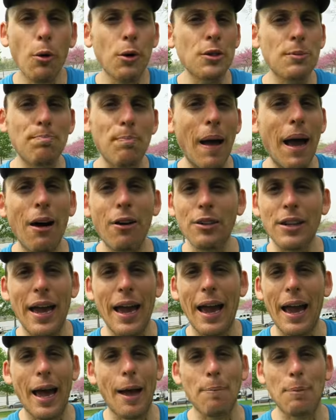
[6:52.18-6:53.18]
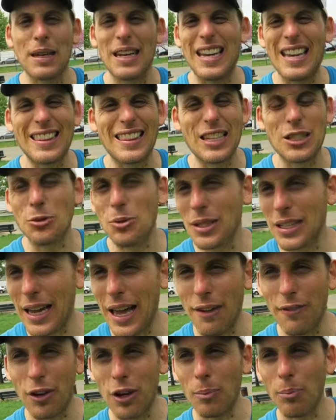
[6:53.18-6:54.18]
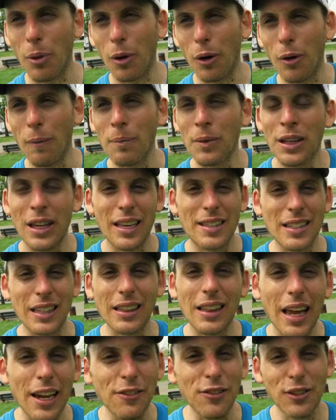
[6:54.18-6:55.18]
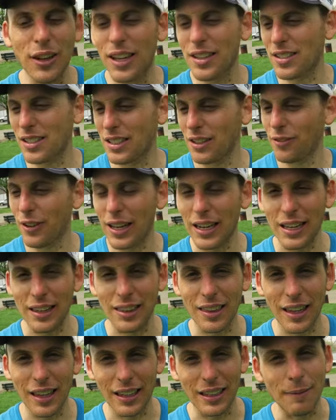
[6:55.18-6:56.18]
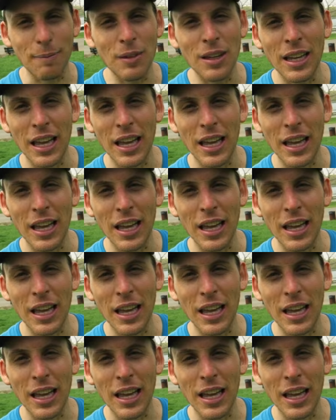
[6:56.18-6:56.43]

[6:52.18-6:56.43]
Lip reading: it was bound to happen. This was inevitable. It's a life lesson, if anything.